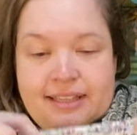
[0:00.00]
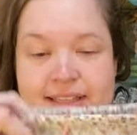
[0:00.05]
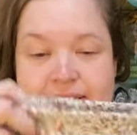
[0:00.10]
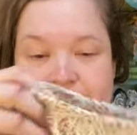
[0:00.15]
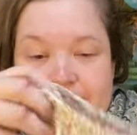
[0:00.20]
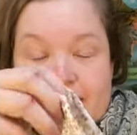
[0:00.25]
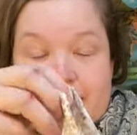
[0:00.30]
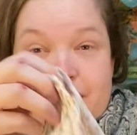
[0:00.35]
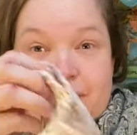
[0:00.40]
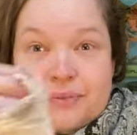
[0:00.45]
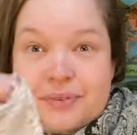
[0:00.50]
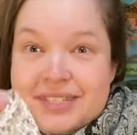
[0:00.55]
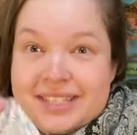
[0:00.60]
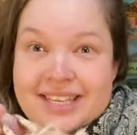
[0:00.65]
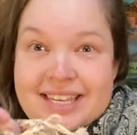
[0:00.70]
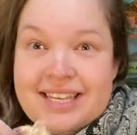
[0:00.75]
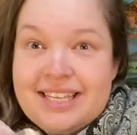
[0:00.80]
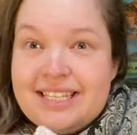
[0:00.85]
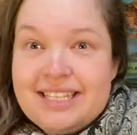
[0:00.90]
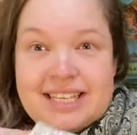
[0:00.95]
they use
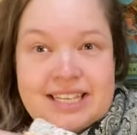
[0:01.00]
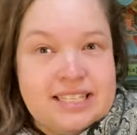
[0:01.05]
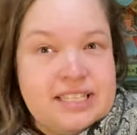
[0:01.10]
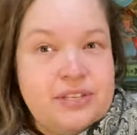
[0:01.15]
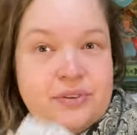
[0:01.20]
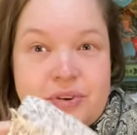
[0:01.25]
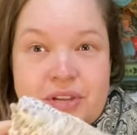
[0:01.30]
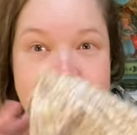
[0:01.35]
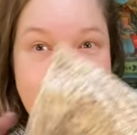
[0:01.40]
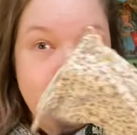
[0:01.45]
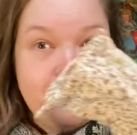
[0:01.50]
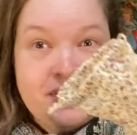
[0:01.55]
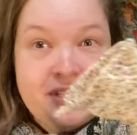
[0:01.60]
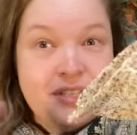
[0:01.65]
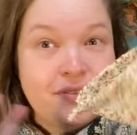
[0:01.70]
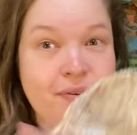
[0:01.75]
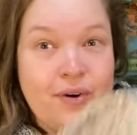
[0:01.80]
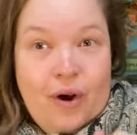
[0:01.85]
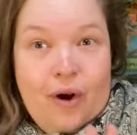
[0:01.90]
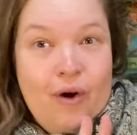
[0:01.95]
these because you can use
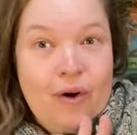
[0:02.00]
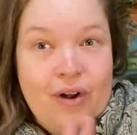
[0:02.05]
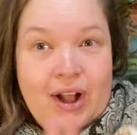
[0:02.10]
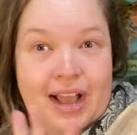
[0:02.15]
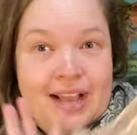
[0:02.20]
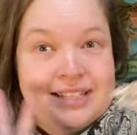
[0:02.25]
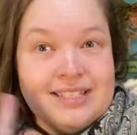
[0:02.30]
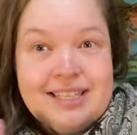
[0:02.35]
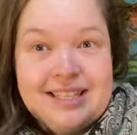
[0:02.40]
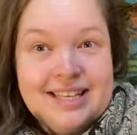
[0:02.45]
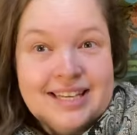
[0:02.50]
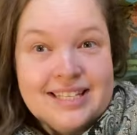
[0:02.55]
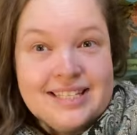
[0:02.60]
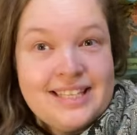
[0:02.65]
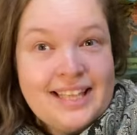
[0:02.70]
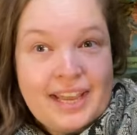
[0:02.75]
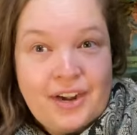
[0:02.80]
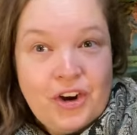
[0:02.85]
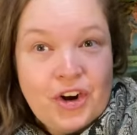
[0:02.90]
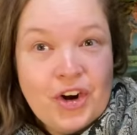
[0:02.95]
these for all kinds of things
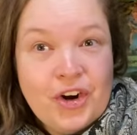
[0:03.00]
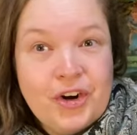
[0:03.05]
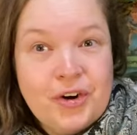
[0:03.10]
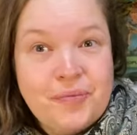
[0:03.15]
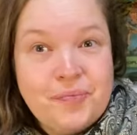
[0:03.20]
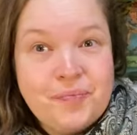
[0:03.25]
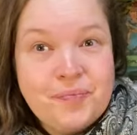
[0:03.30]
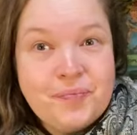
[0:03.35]
later.